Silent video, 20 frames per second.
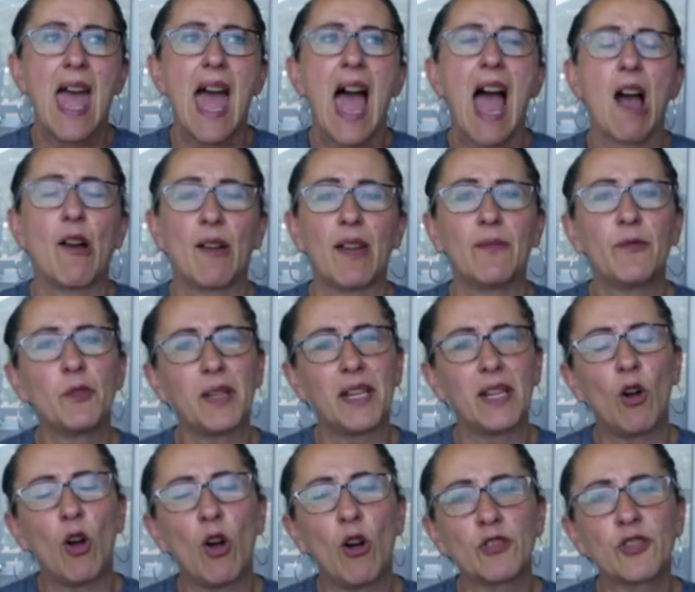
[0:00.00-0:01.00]
However, it
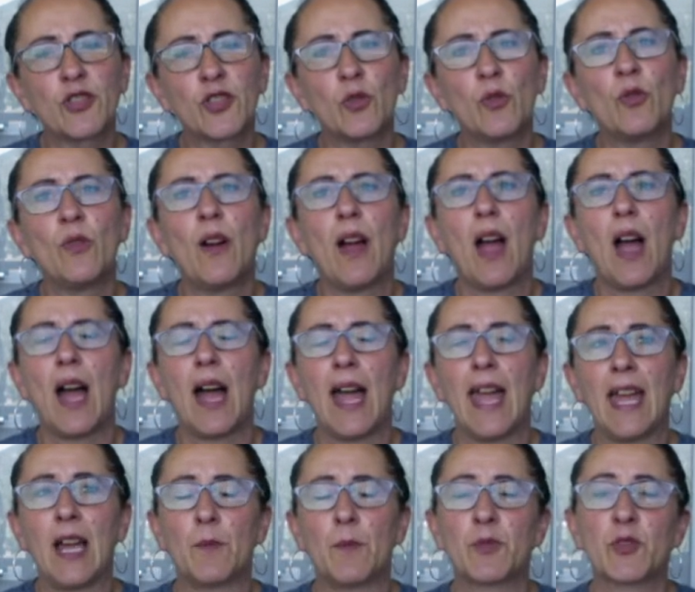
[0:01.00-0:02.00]
also
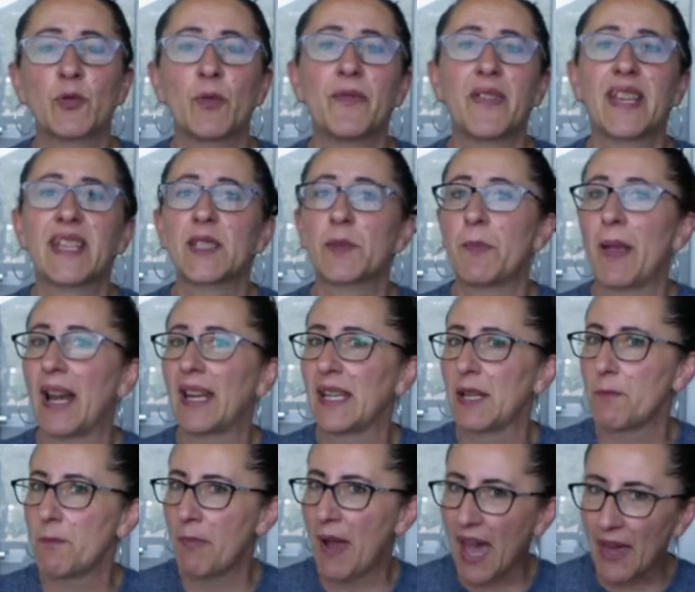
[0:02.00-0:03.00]
helps with
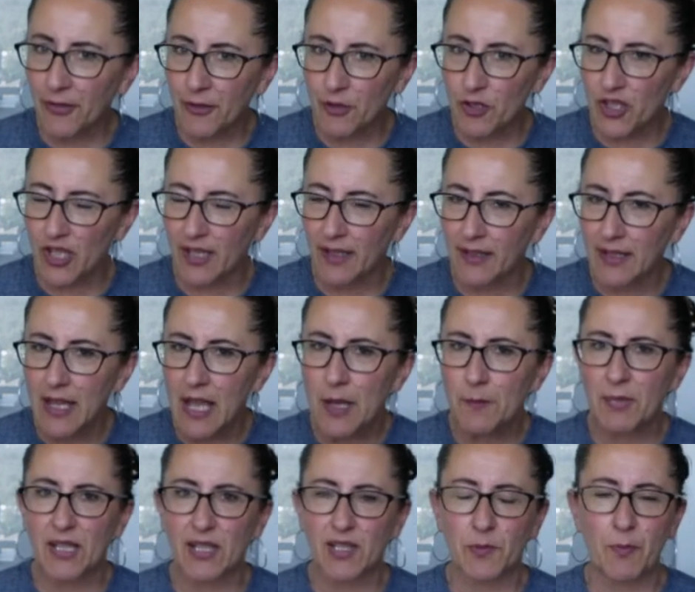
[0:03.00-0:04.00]
expelling pathogen
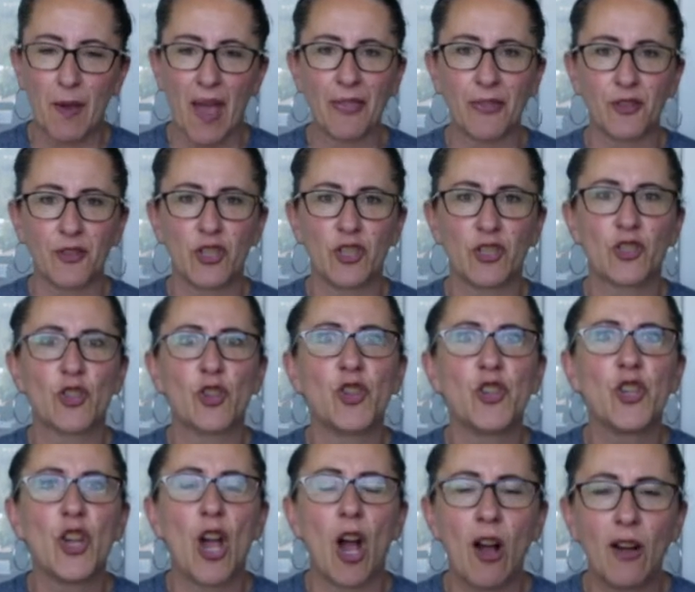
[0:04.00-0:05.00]
because pathogens are
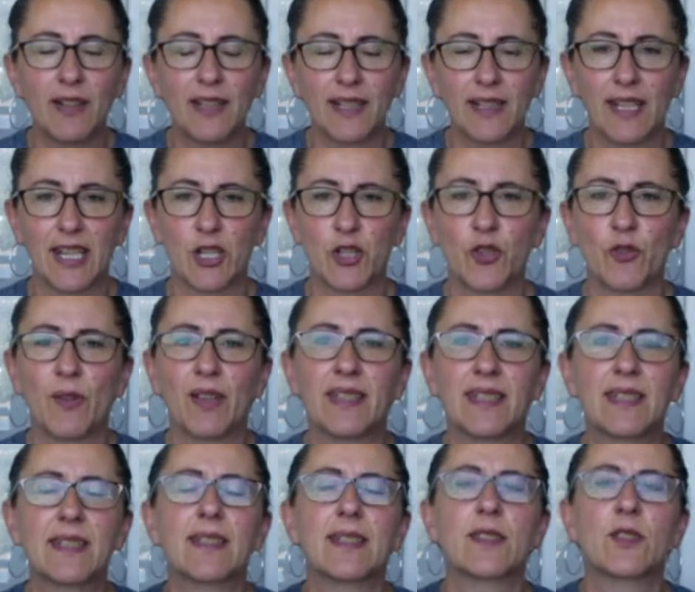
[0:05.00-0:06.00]
yang in nature,
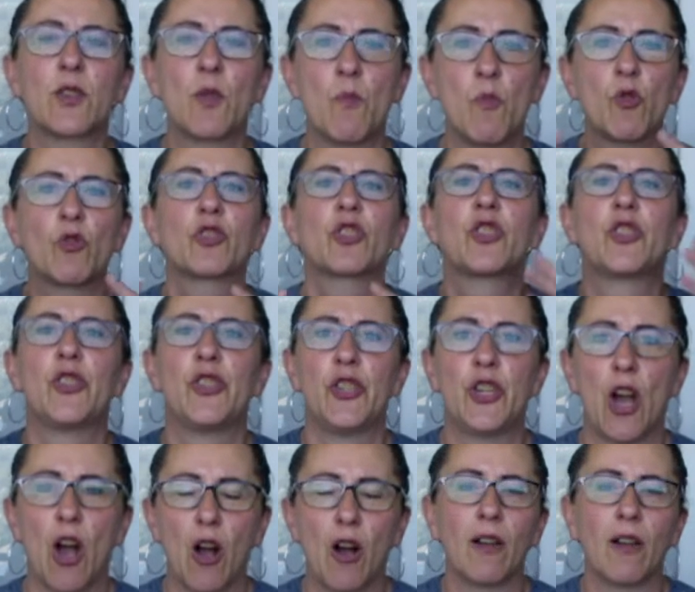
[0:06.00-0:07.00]
and this is the most
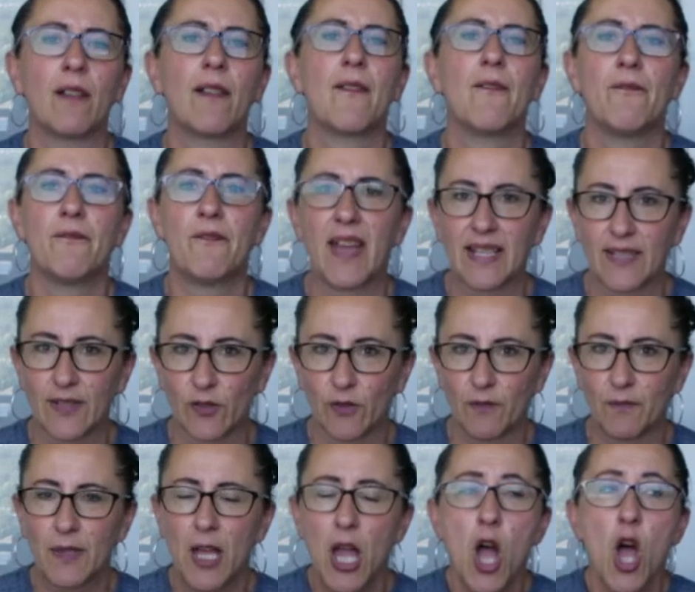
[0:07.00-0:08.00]
yang
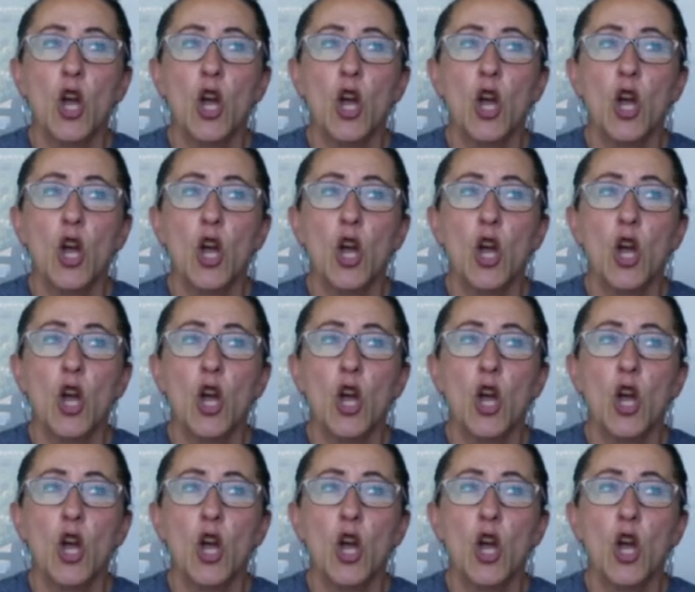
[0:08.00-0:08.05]
vessel.